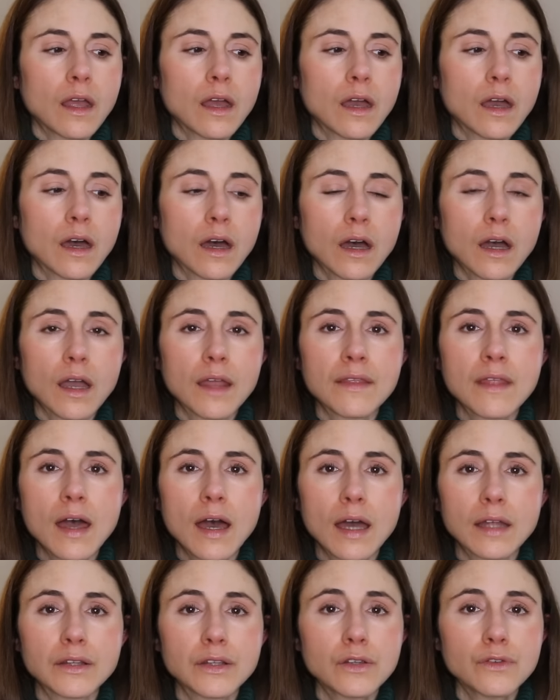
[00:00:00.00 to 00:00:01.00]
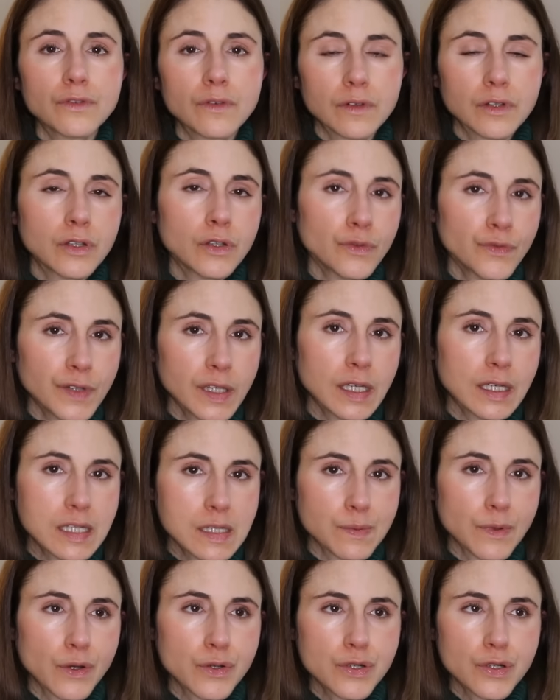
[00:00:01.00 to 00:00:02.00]
Uh, and that UV
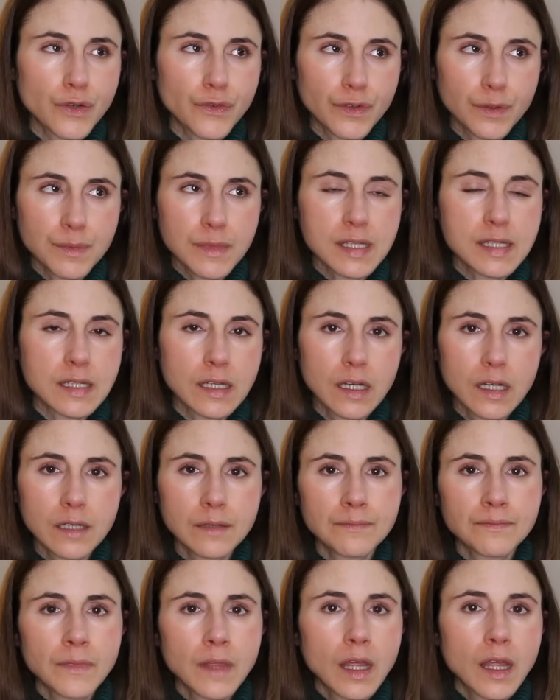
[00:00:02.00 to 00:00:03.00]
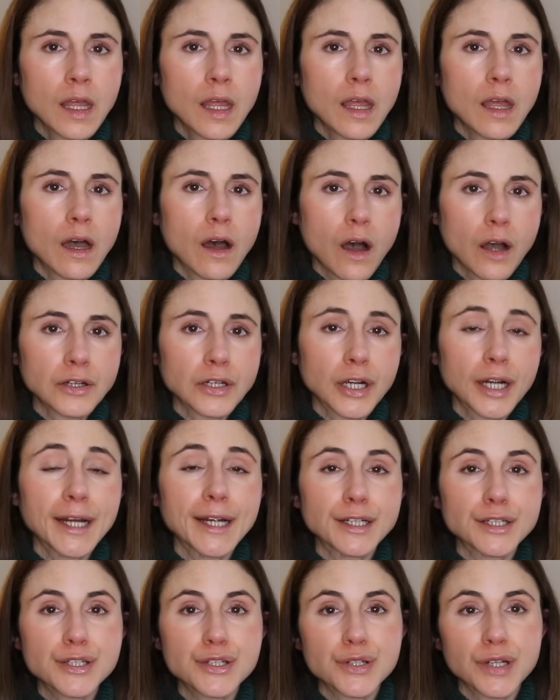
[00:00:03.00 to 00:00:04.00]
exposure from the sun on your
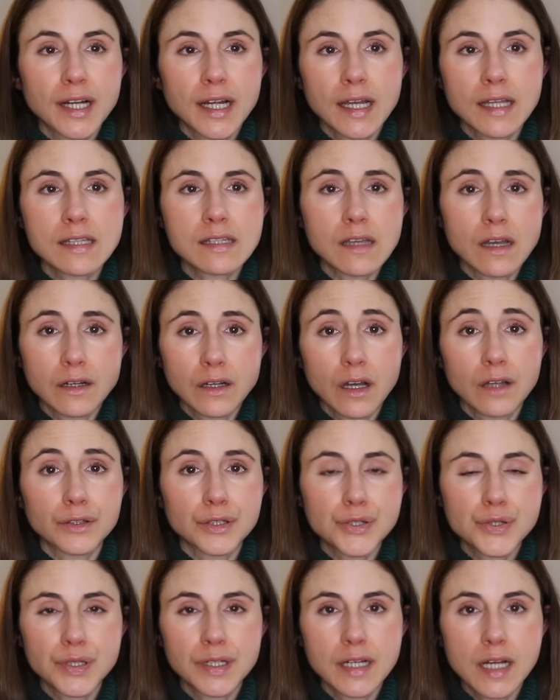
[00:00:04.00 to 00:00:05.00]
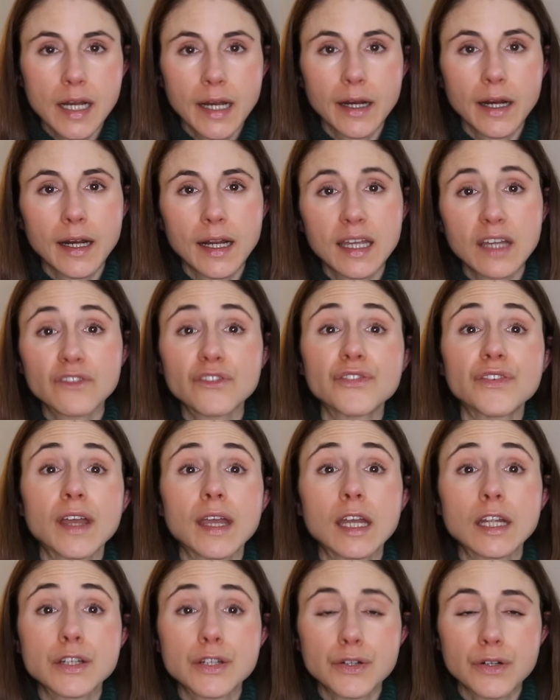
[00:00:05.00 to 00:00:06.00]
hair strands, on color treated hair, it can
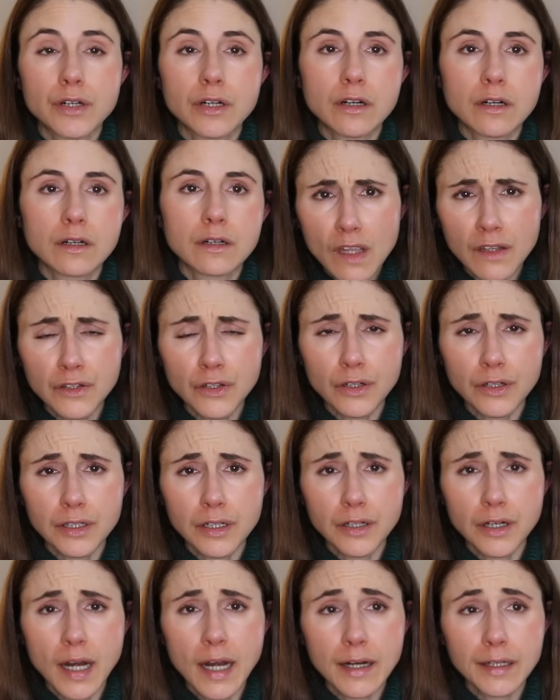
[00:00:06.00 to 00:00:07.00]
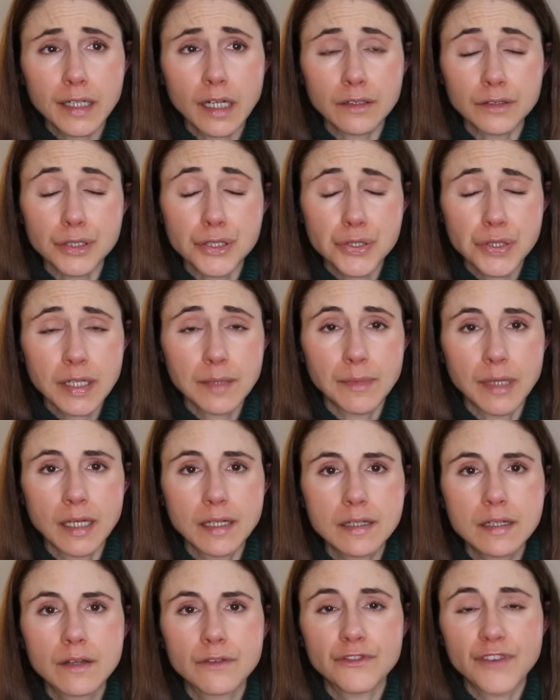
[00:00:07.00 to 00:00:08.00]
fade your, your, your hair color
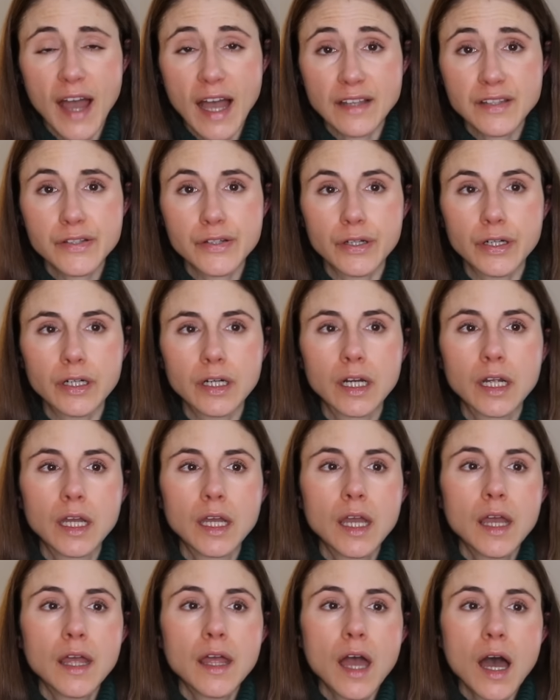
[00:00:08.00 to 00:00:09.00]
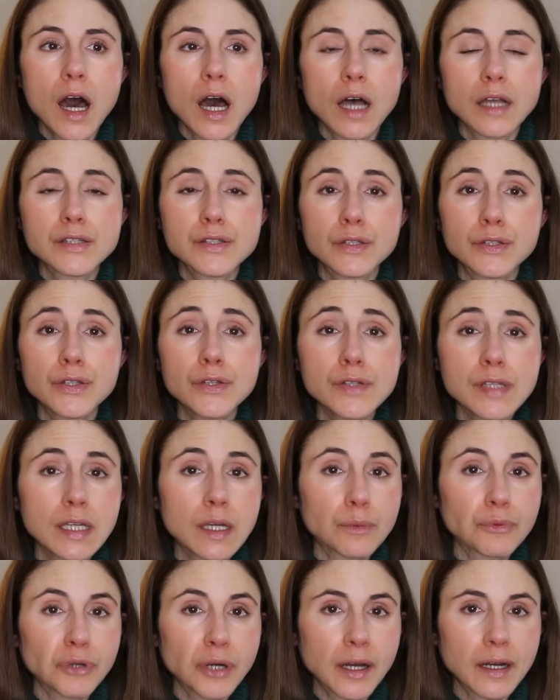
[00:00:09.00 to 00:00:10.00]
treatment faster. Uh, so using
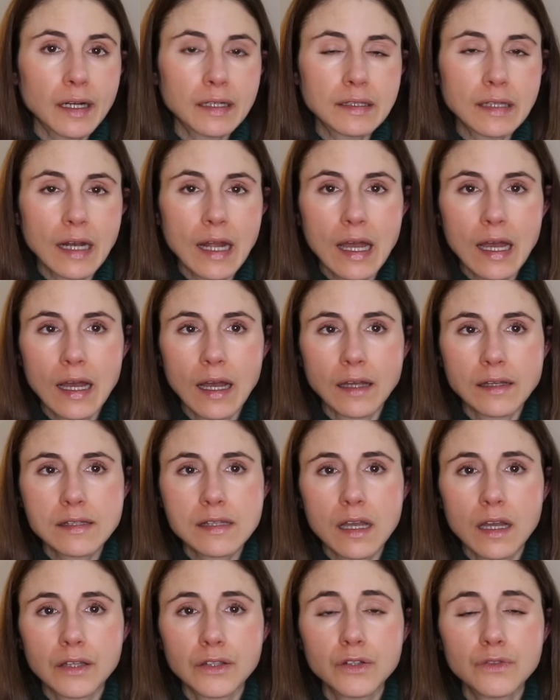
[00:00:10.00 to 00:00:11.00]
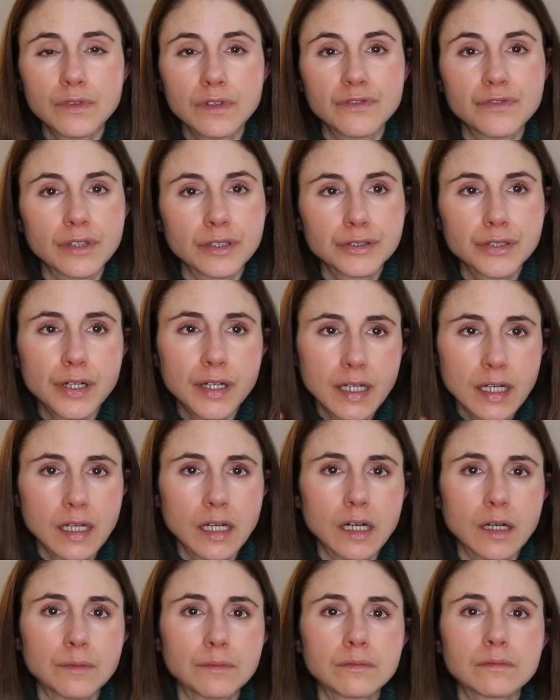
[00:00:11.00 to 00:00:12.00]
a product that has a UV filter can
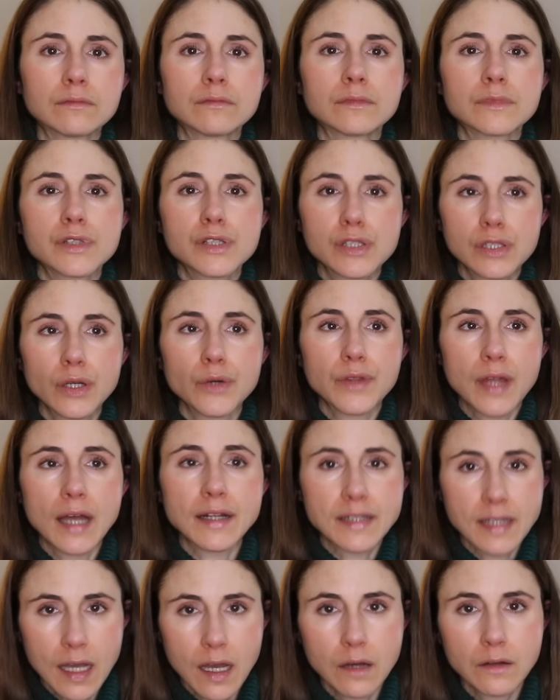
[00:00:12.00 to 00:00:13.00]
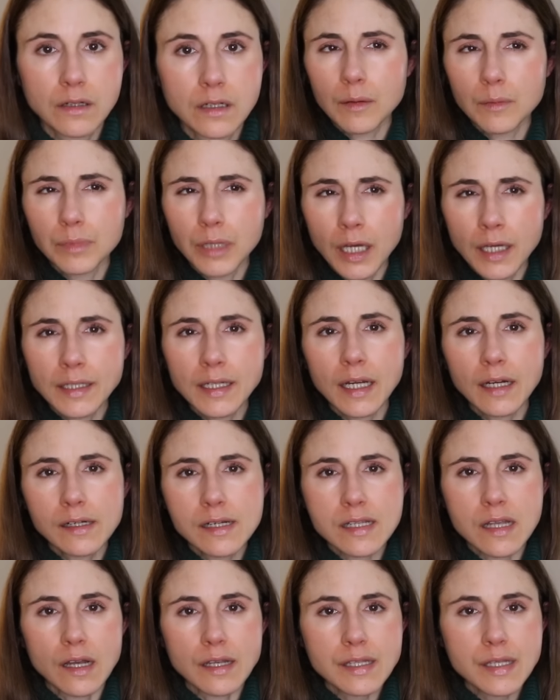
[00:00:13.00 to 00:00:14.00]
help slow that down. Blonde hair
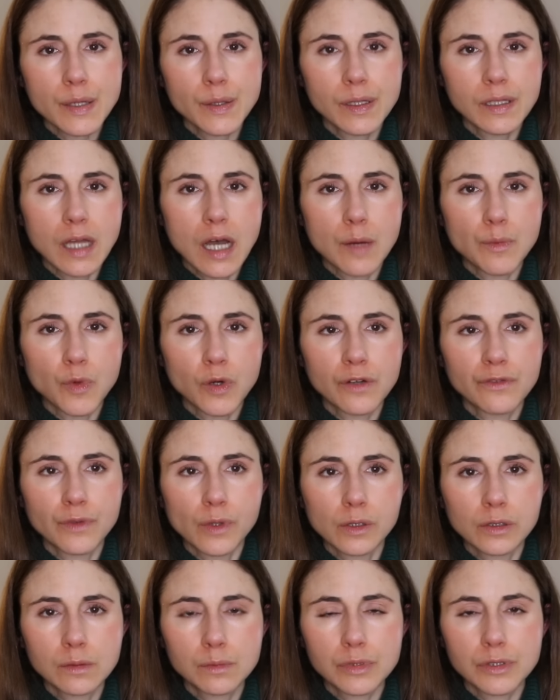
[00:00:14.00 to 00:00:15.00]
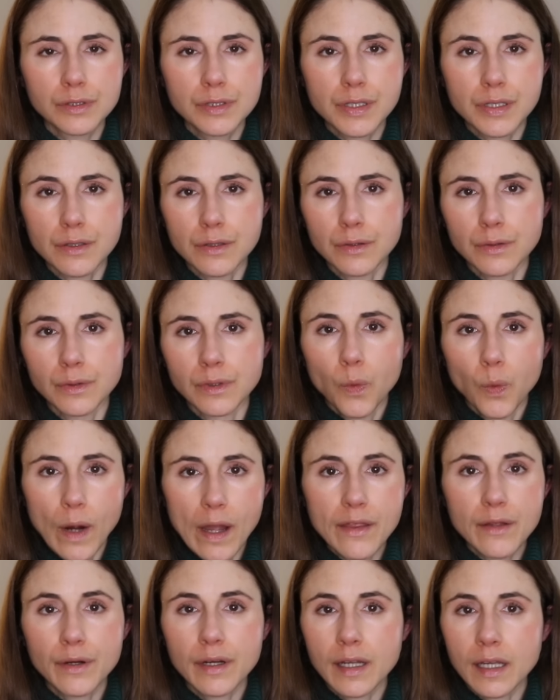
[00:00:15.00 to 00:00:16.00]
is also a lot more vulnerable to
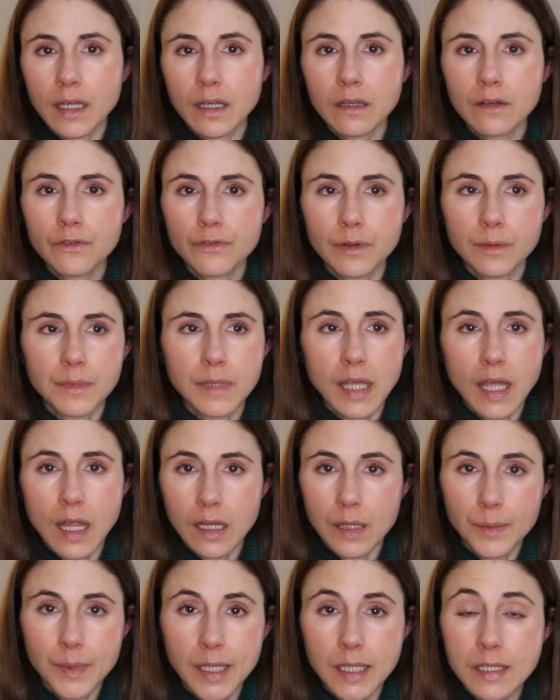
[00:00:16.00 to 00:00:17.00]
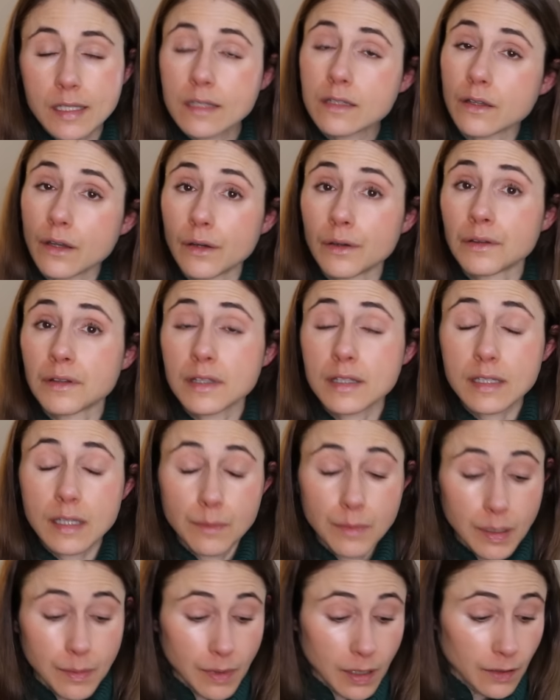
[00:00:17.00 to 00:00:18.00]
weathering from the elements, so this
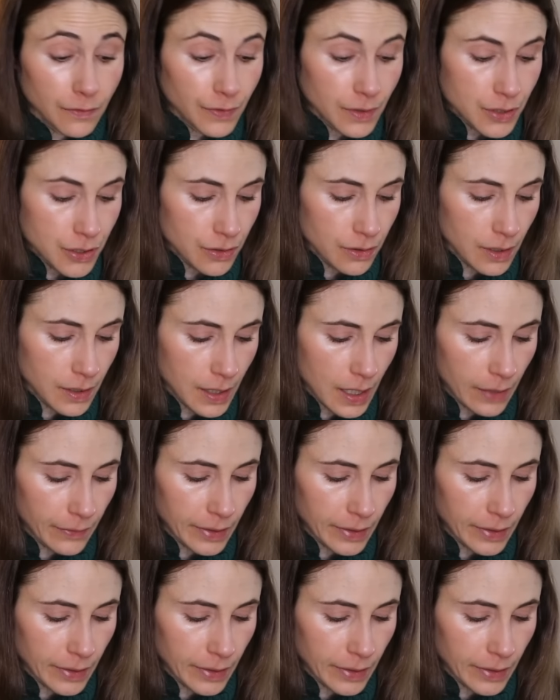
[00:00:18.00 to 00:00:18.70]
can be beneficial in that